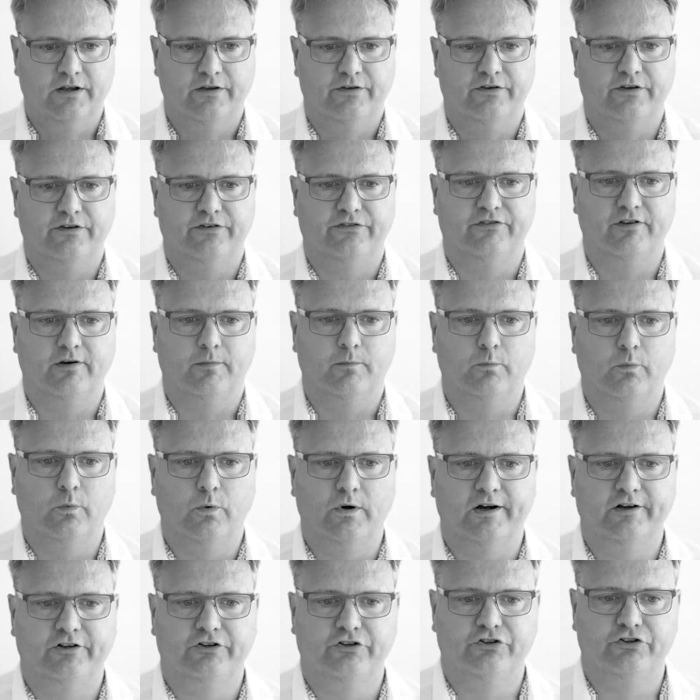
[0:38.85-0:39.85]
The
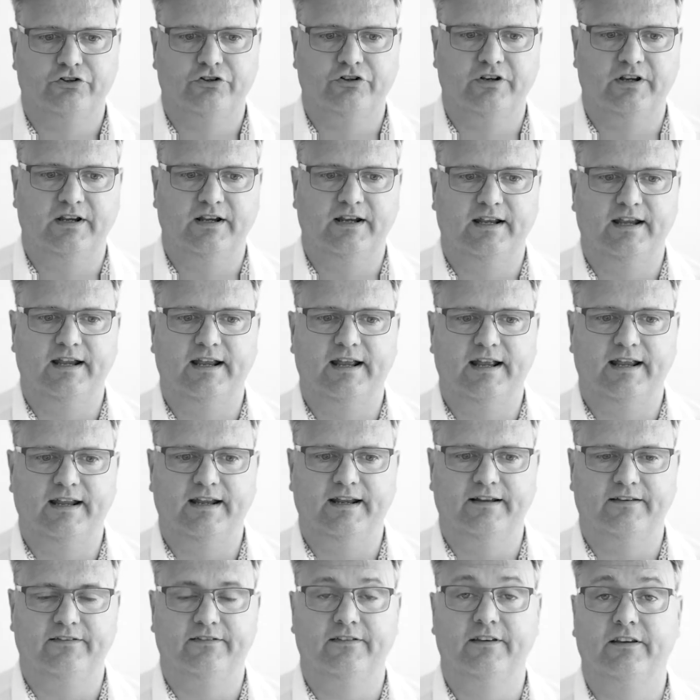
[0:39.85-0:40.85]
stopwatch
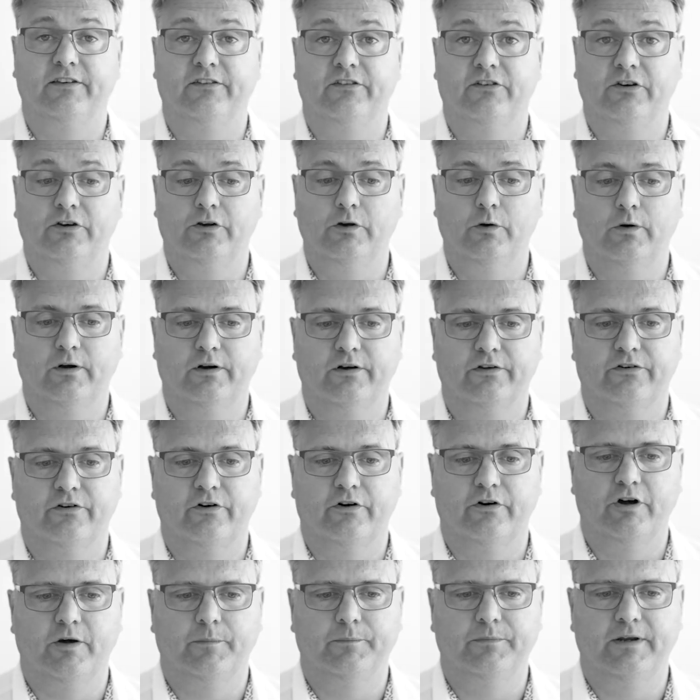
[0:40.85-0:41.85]
is this
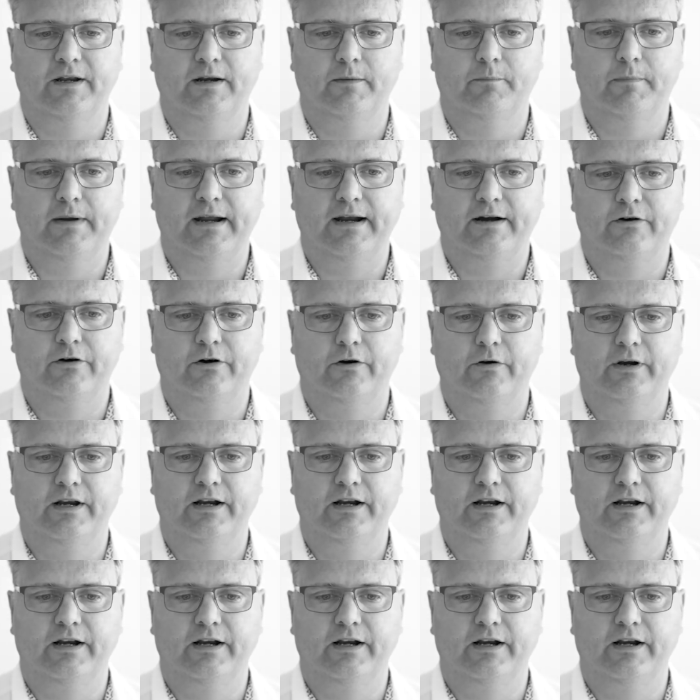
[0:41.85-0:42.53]
Q_OBJECT macro.